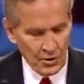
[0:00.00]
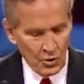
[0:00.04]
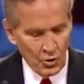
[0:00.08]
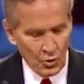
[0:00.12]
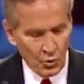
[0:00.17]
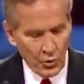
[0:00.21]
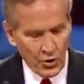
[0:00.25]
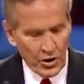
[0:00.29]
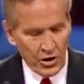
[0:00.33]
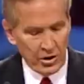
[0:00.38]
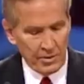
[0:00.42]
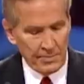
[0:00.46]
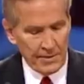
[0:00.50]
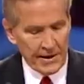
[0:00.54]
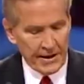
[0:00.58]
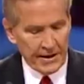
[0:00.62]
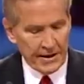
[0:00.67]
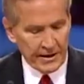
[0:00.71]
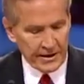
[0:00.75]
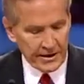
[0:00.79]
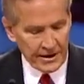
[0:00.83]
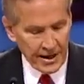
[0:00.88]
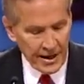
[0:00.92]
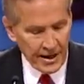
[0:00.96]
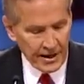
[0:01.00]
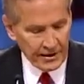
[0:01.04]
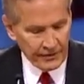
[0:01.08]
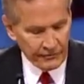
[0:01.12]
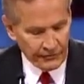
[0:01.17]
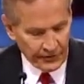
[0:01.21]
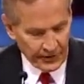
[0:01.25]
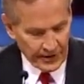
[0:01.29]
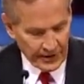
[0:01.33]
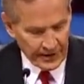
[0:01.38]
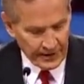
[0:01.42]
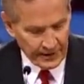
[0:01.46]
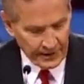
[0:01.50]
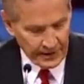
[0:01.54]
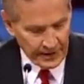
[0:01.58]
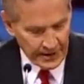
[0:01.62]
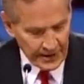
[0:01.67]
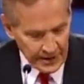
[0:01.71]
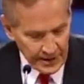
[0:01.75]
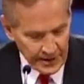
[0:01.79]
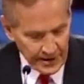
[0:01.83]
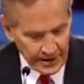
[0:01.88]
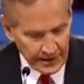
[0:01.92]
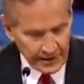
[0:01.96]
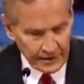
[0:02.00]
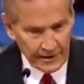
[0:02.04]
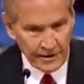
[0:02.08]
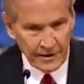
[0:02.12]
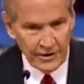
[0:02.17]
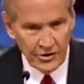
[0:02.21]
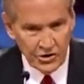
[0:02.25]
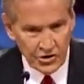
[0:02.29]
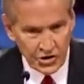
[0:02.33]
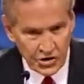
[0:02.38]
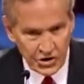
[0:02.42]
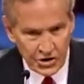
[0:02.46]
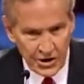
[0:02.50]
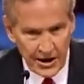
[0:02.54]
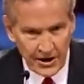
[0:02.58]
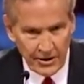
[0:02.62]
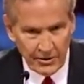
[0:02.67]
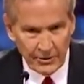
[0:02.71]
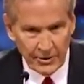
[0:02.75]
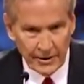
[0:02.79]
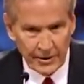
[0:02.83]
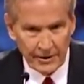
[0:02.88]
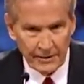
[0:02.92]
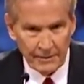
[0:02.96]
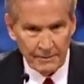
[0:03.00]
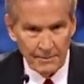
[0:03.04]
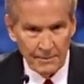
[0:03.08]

we are to be confident in sharing.